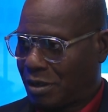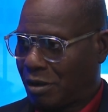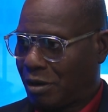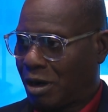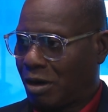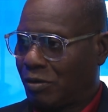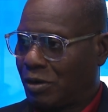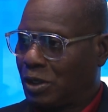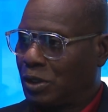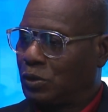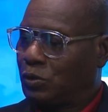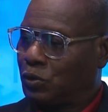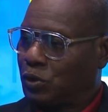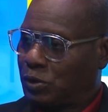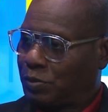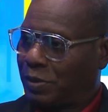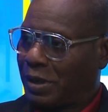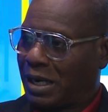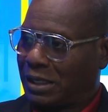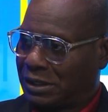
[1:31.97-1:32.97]
or a
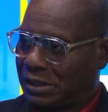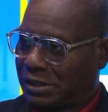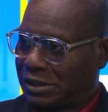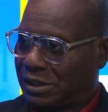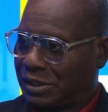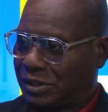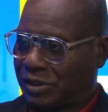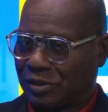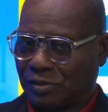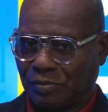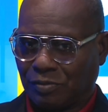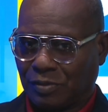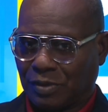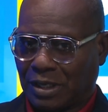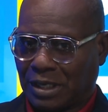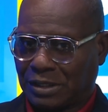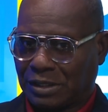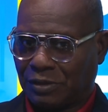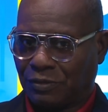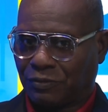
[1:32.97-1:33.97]
loose party system,
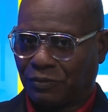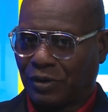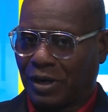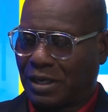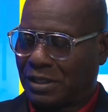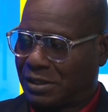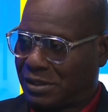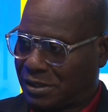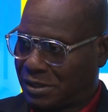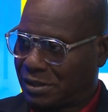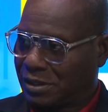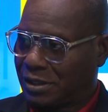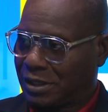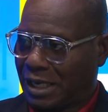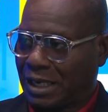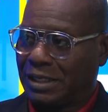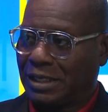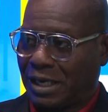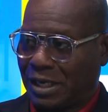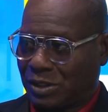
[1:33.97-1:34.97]
as in France.
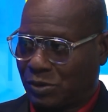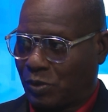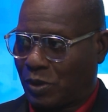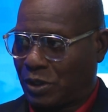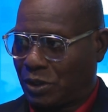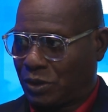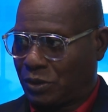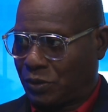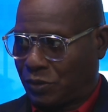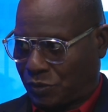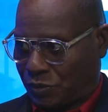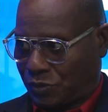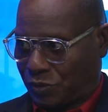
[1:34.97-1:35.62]
Kenya has one too.